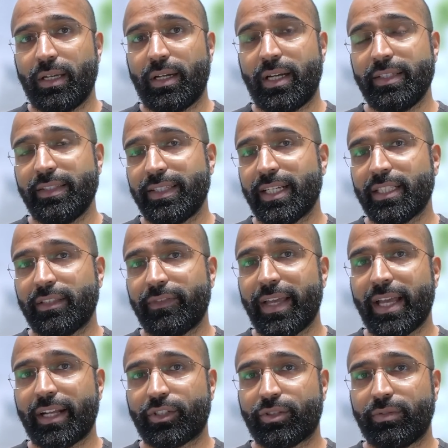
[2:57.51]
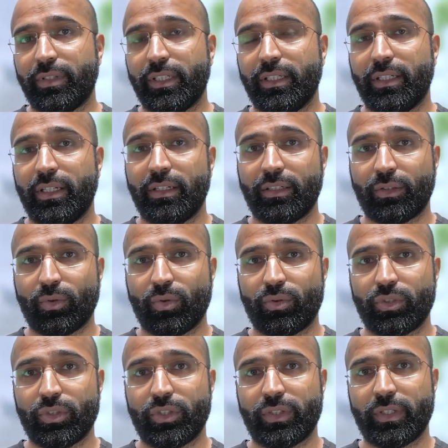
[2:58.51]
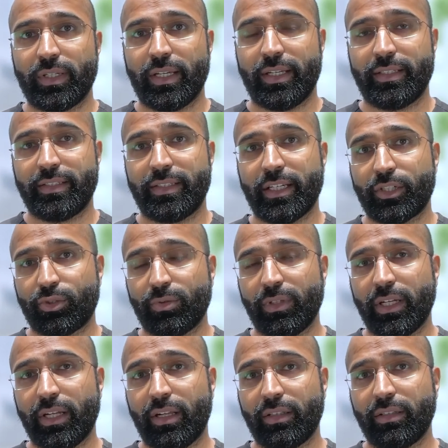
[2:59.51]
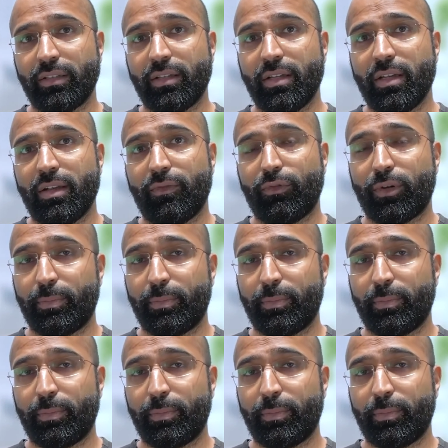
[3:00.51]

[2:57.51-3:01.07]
unsatisfactory intercourse and sexual health for